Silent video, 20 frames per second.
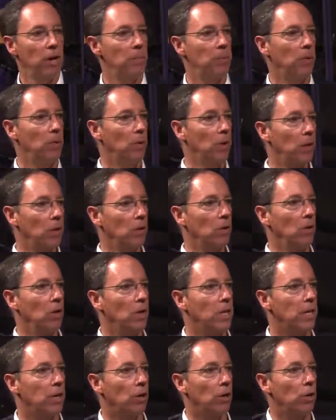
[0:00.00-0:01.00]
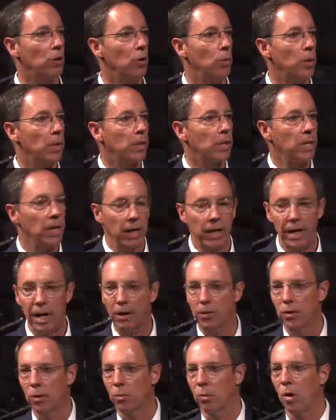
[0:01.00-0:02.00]
political leader who would kick out
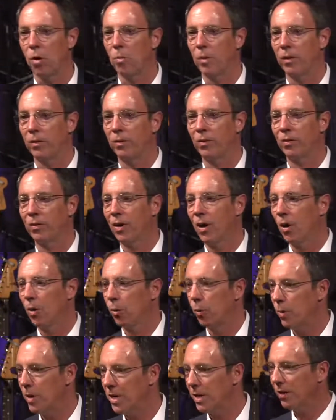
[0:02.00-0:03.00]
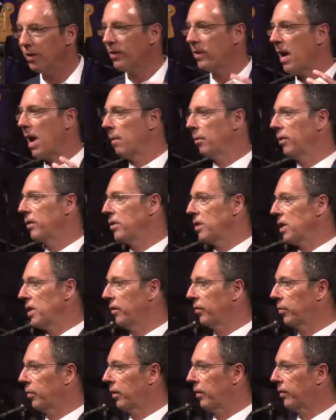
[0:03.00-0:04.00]
the Romans, reestablish
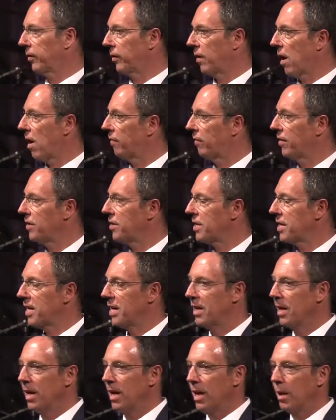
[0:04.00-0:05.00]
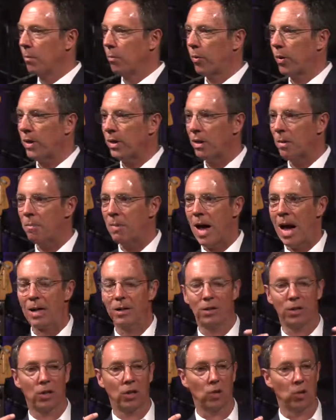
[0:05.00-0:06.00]
Israel's sovereignty, bring them back
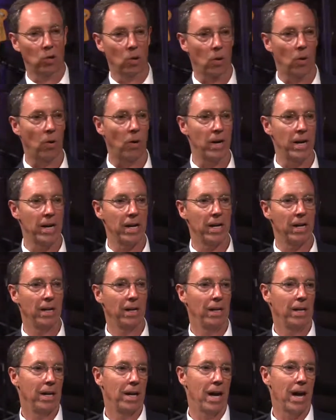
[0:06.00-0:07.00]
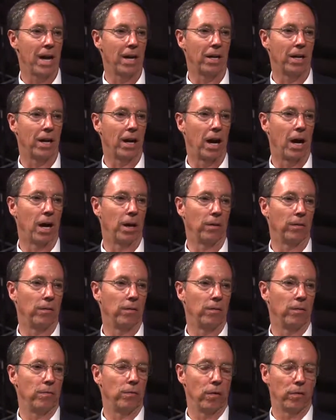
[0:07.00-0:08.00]
to glory, and uh,
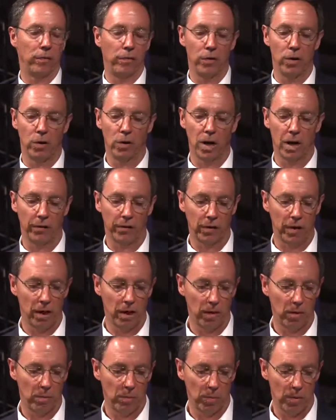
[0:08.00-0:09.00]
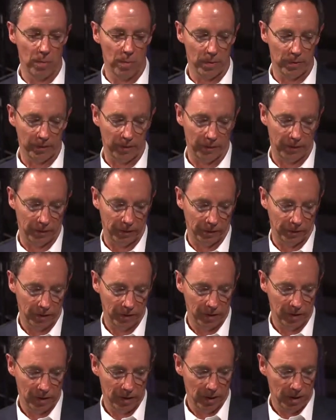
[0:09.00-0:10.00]
fulfill God's kingdom purposes.
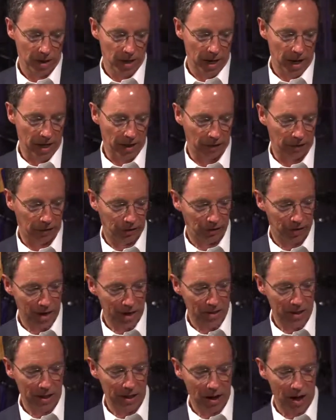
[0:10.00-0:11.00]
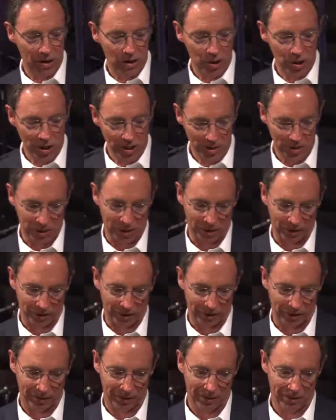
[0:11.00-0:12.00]
And instead, they got
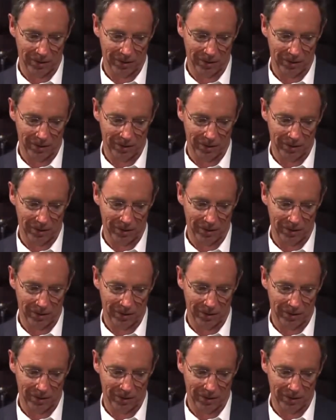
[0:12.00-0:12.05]
Jesus.